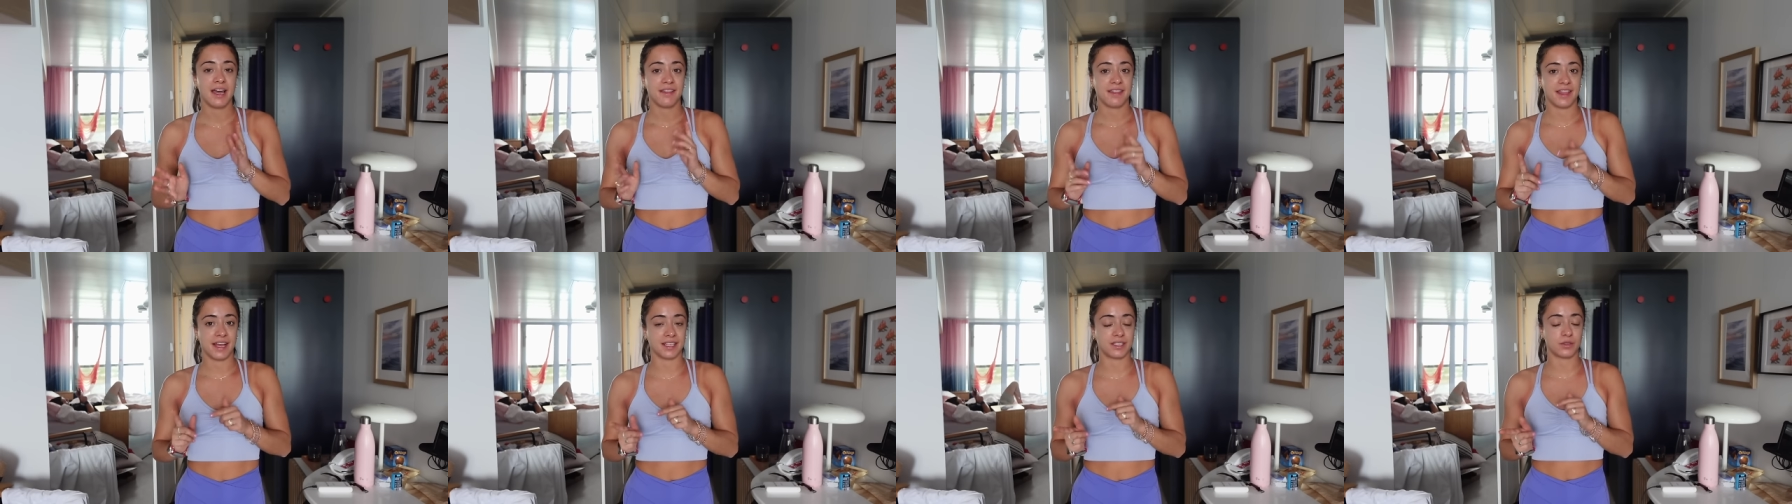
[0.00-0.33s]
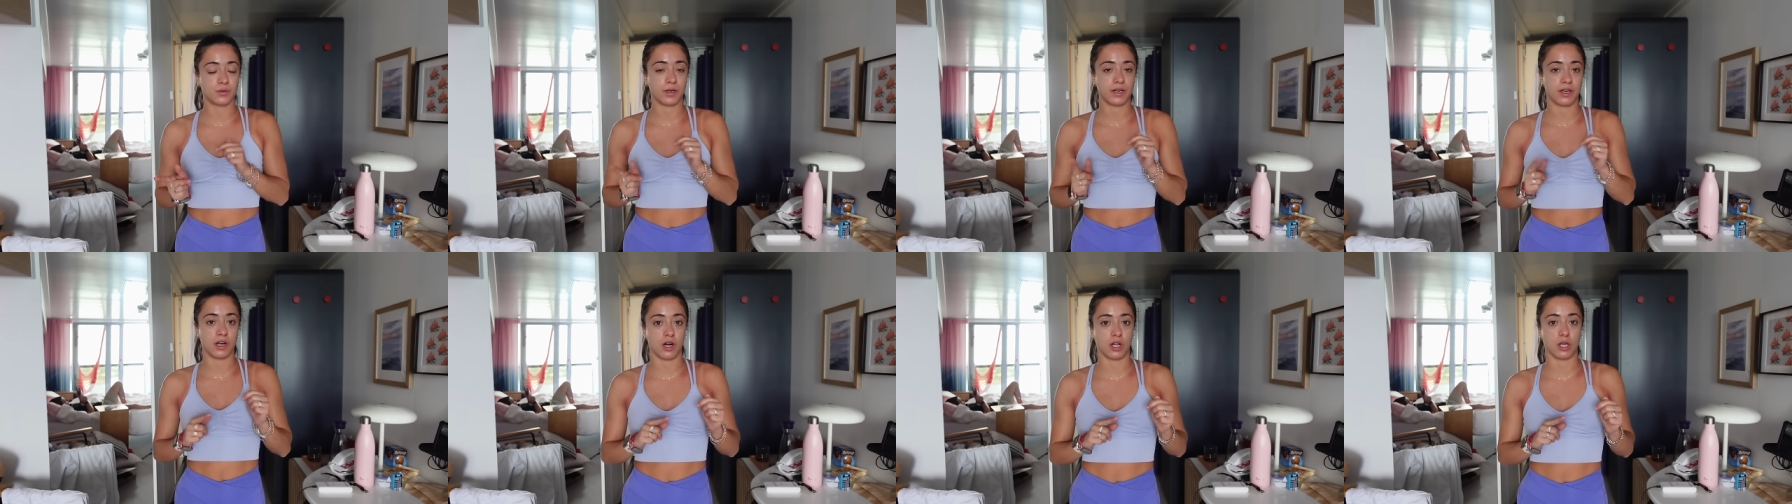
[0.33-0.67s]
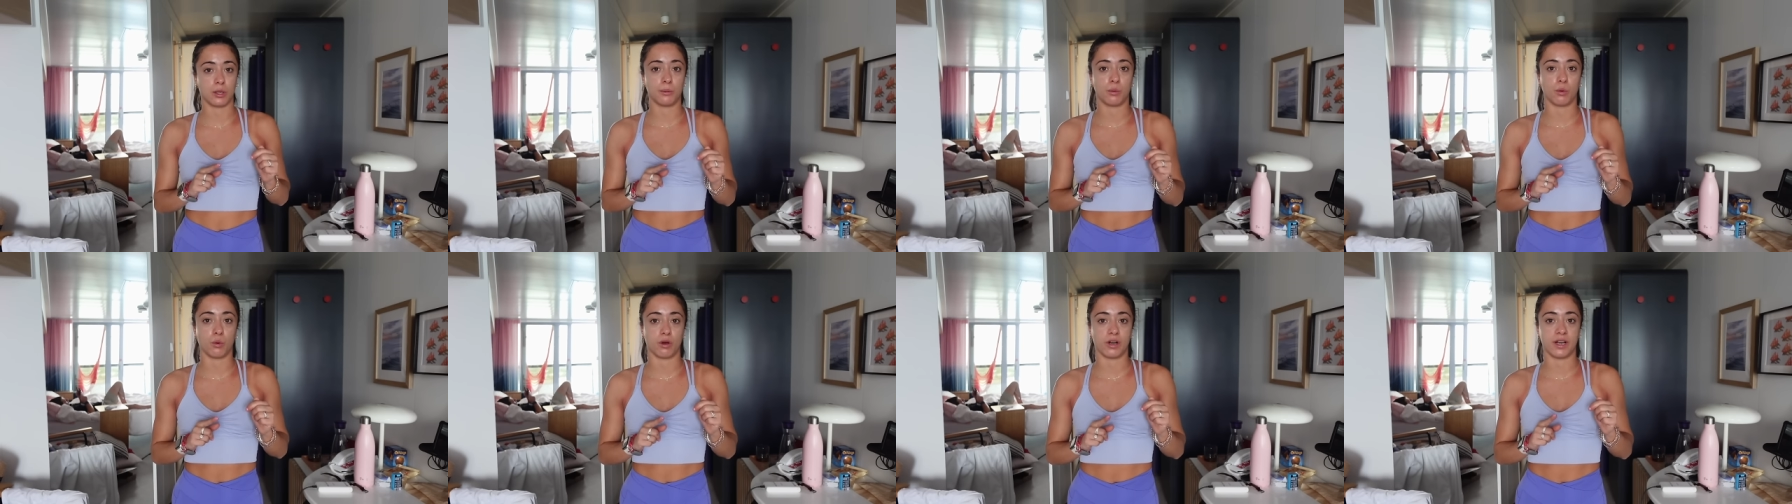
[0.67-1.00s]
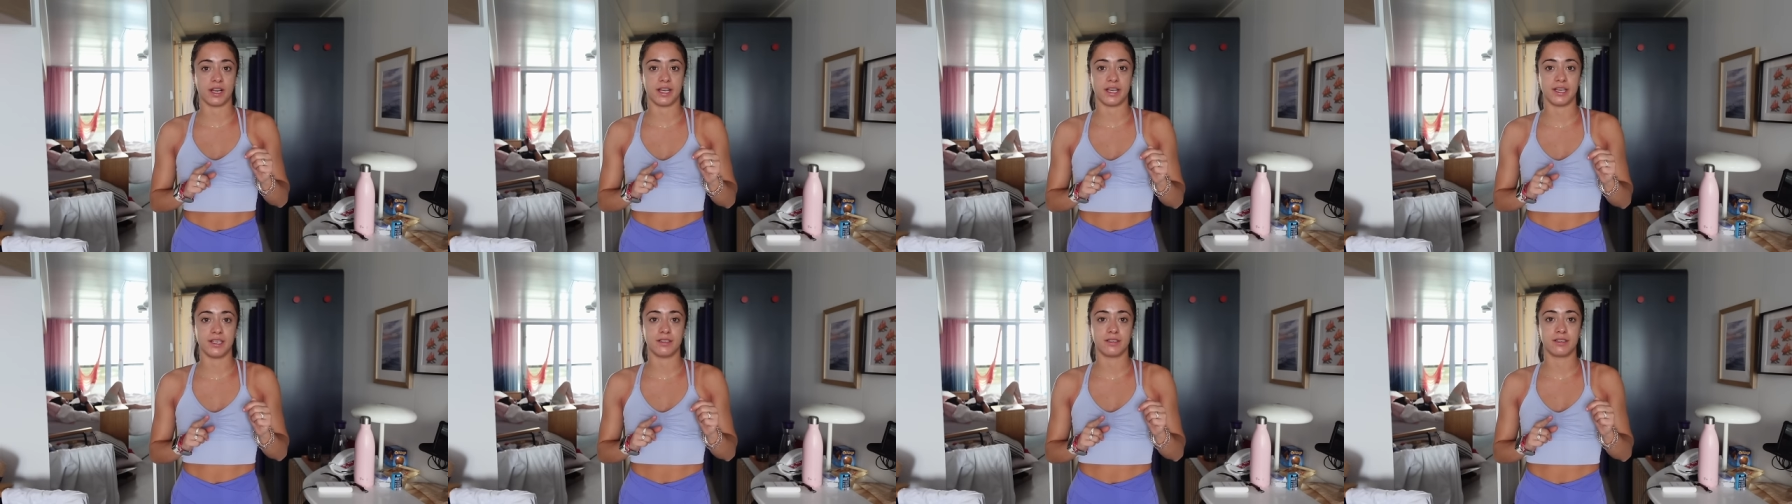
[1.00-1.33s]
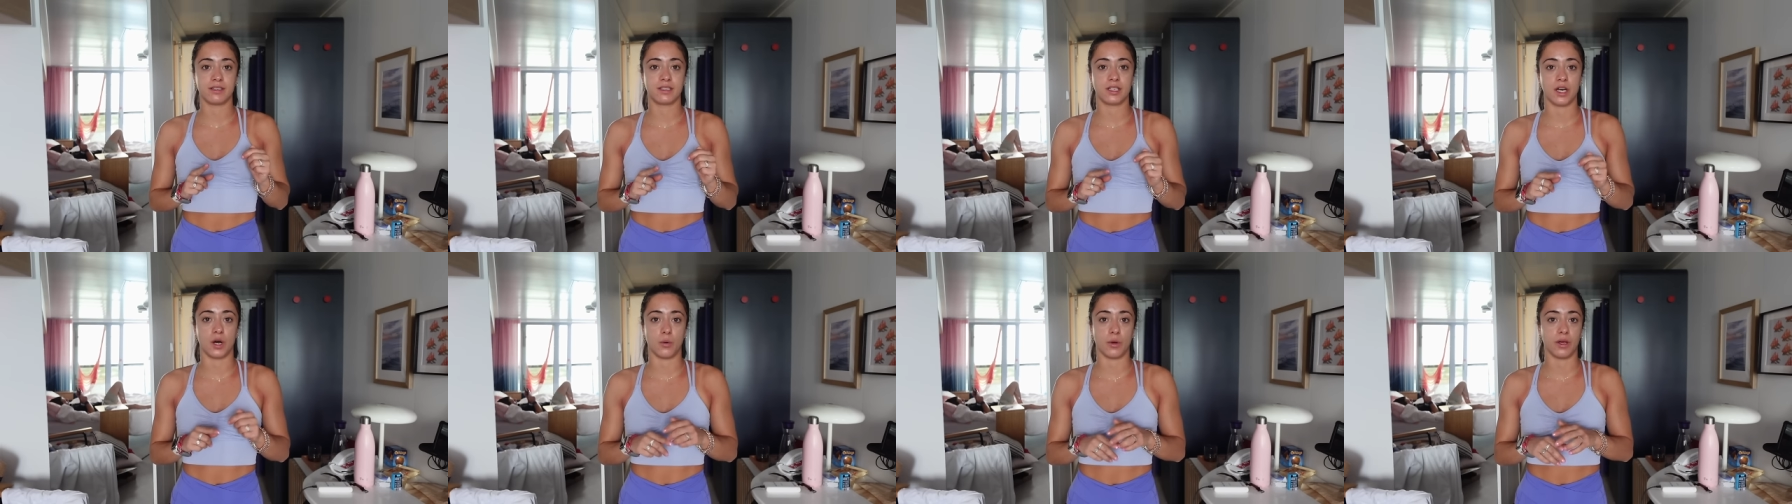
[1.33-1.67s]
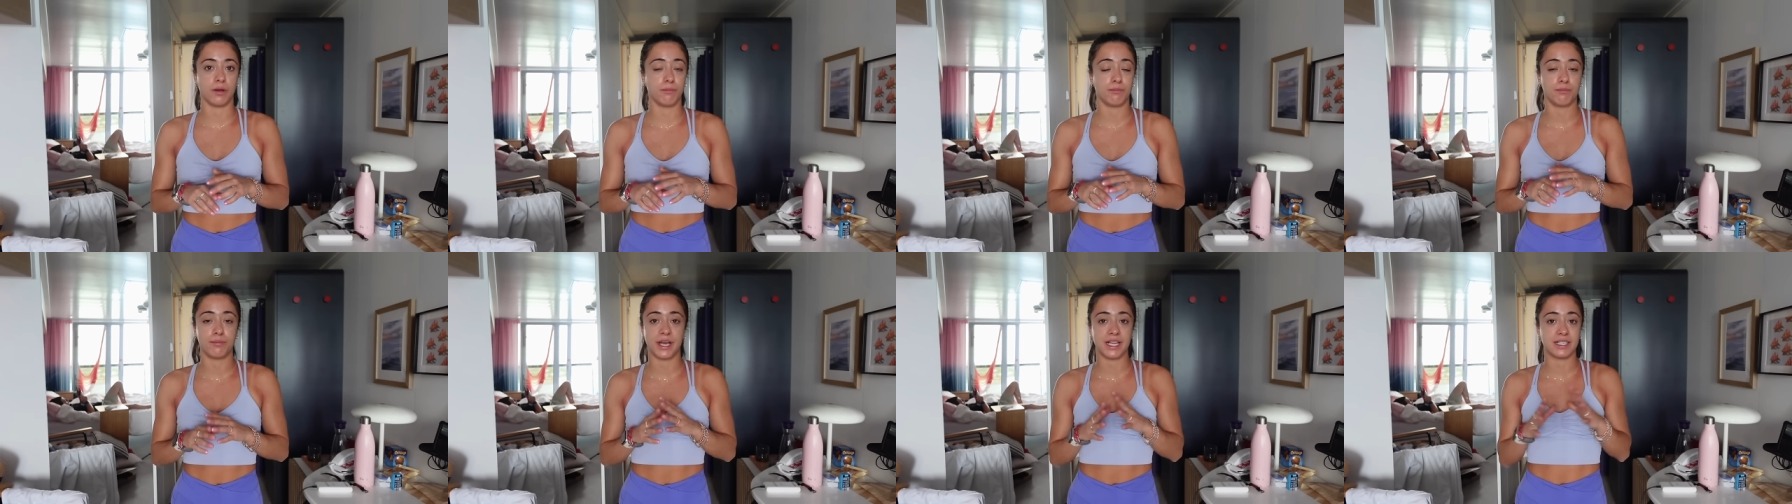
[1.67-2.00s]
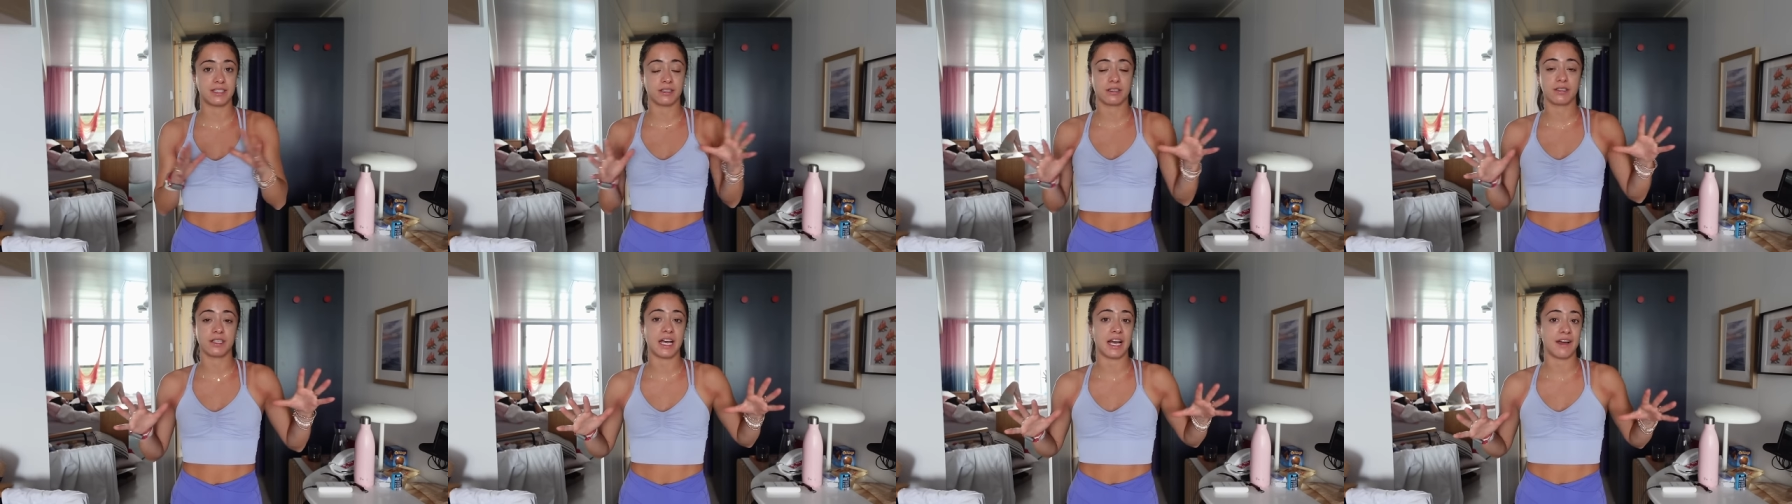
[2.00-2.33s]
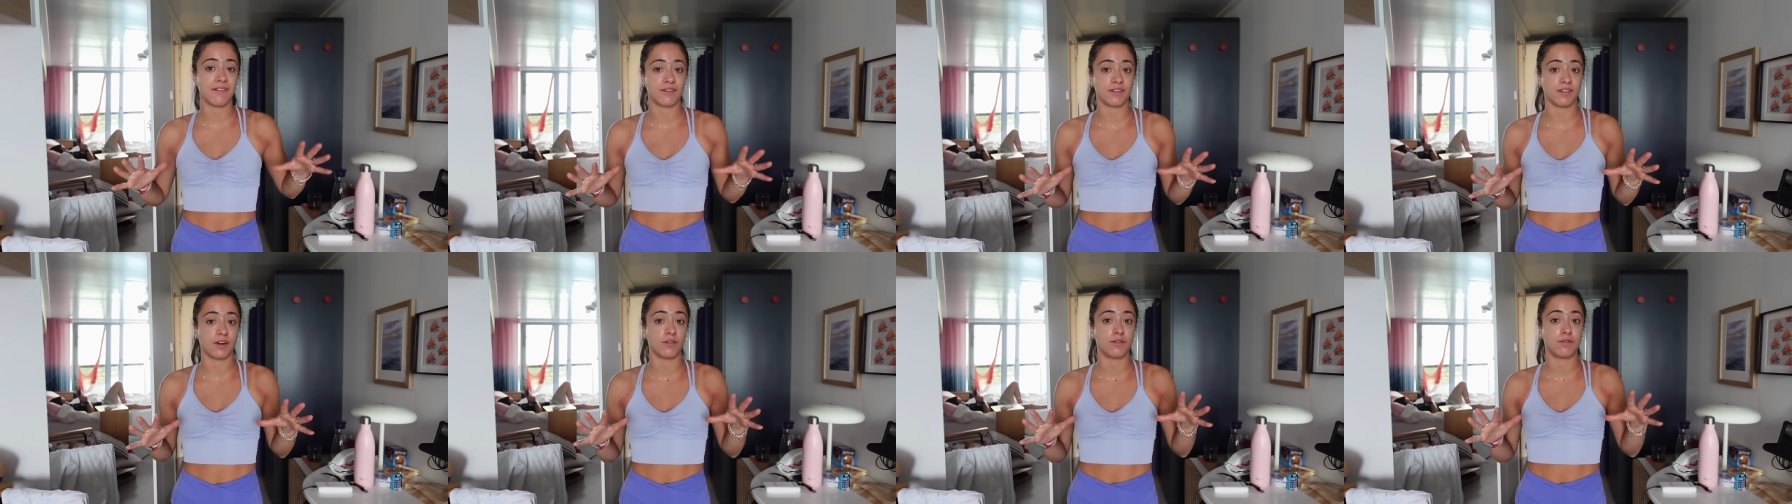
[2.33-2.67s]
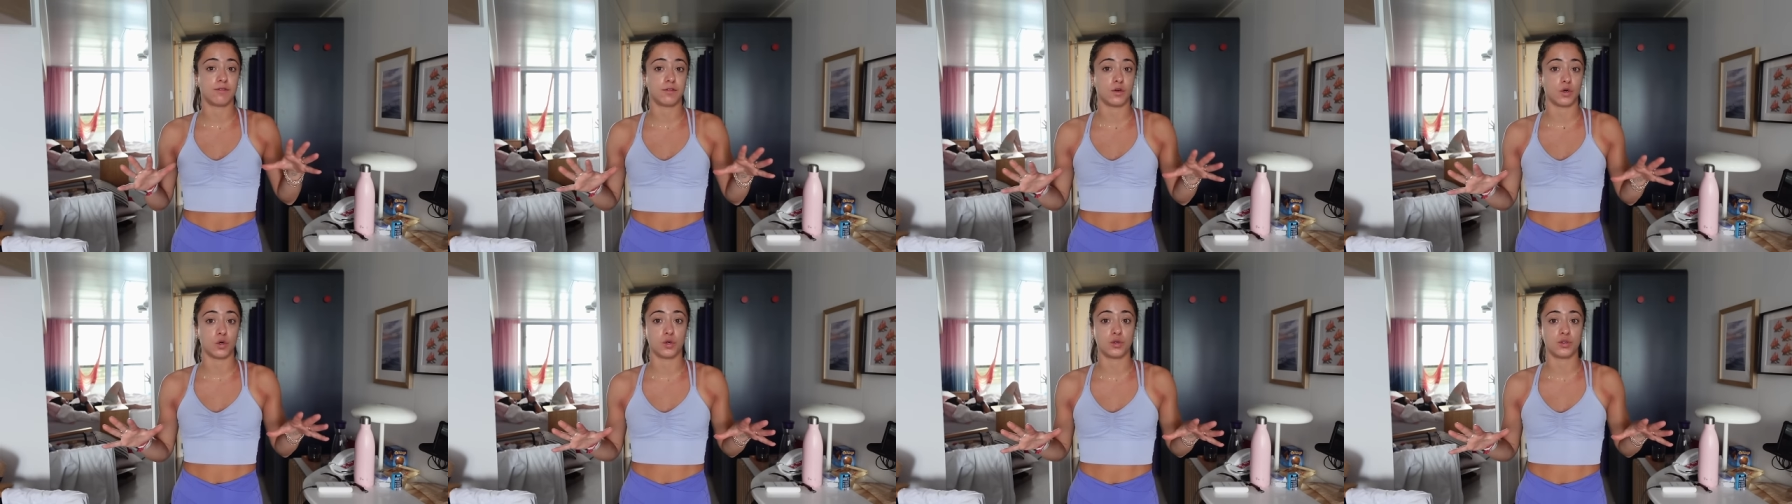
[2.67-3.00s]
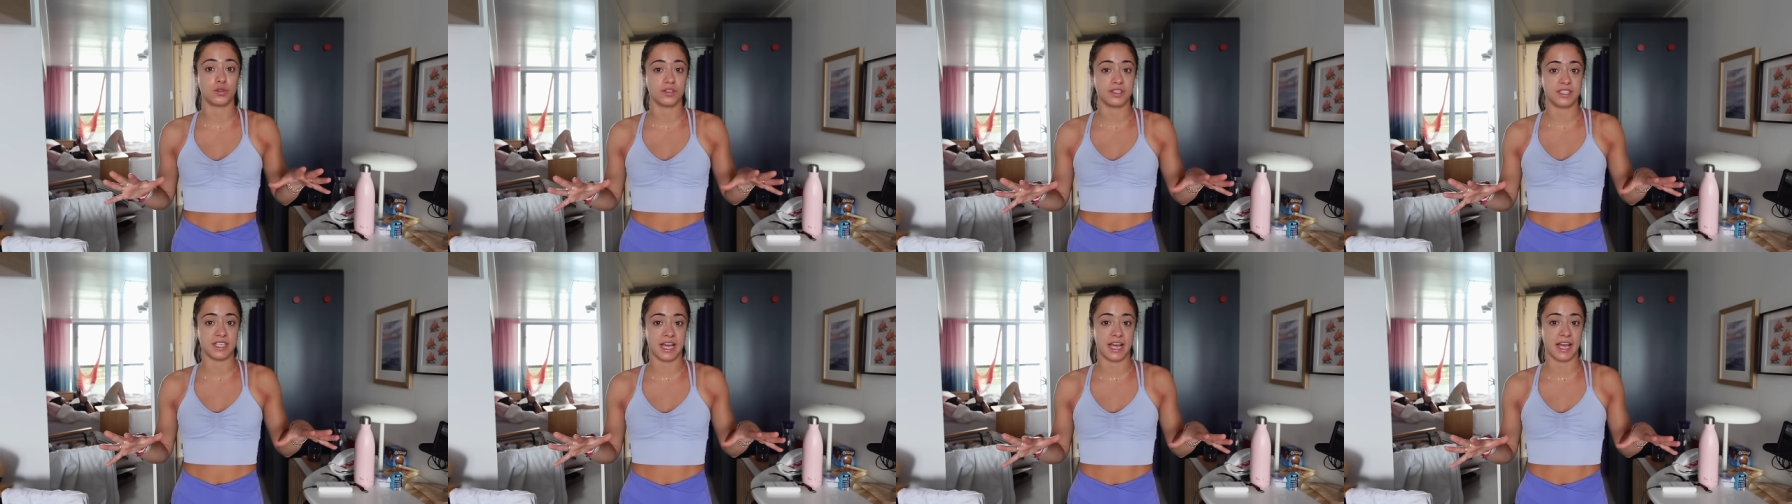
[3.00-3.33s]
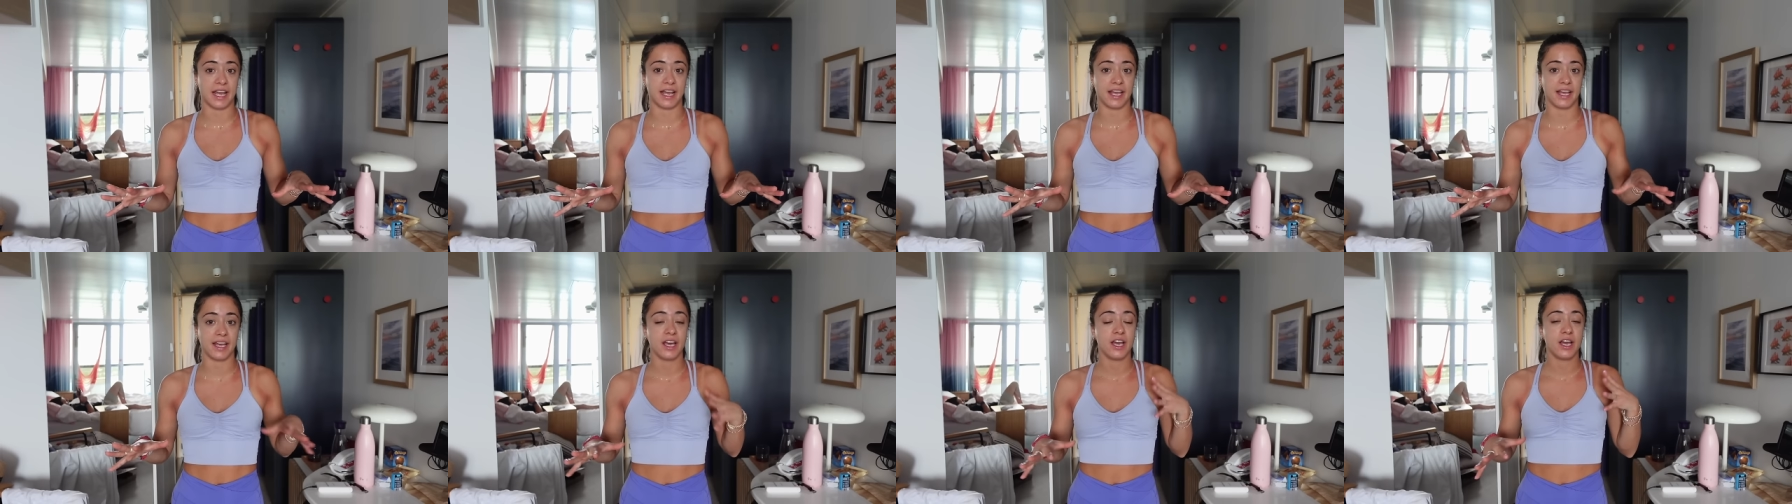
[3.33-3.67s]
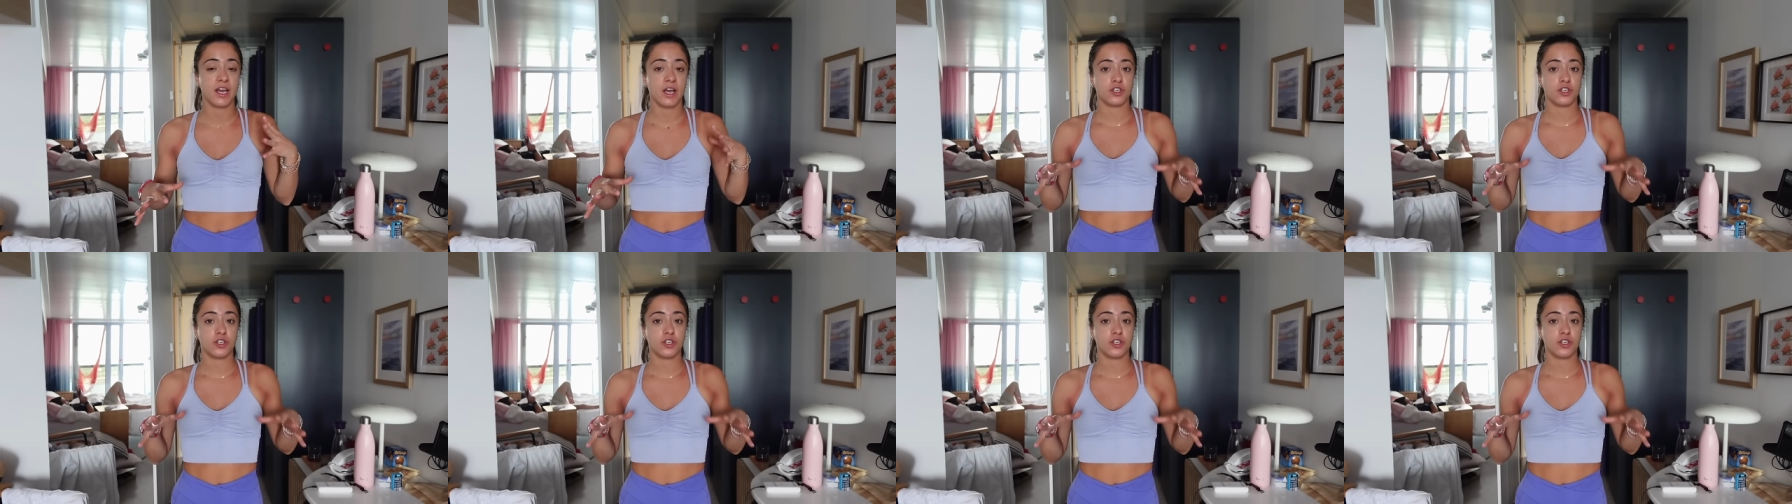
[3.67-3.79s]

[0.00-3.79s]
that's when all aboard is. So we basically have the full day